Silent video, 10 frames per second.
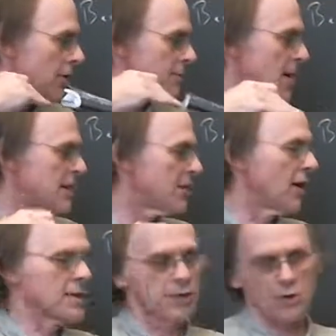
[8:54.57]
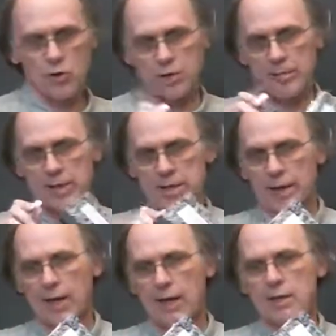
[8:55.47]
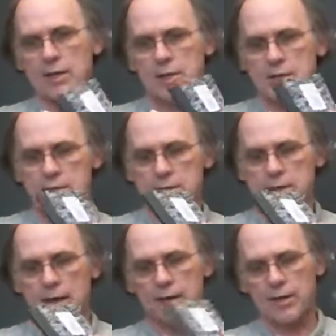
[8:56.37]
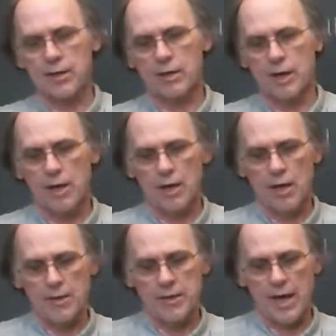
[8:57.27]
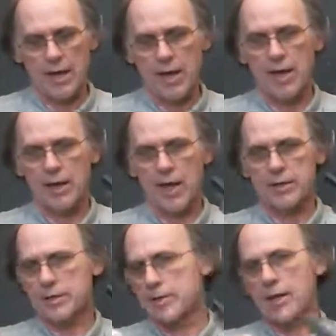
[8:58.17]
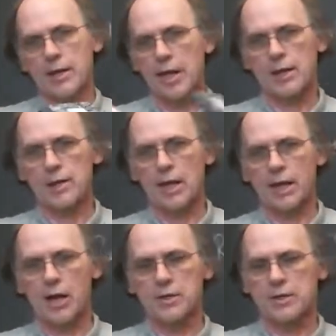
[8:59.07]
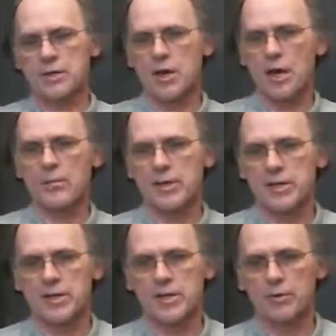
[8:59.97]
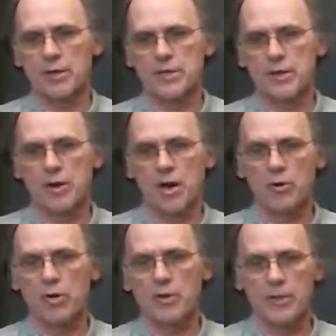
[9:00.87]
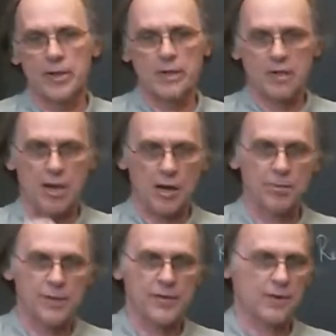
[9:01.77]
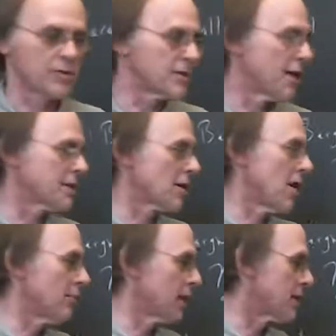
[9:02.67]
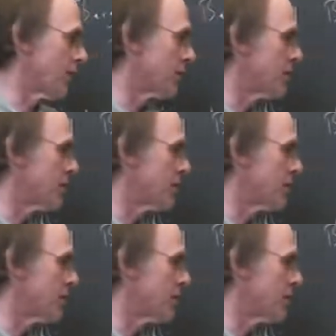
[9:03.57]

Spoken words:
specify a solution by taking the data at say at a constant time at t is equal to 0. But that's a complex vector. That's a complex vector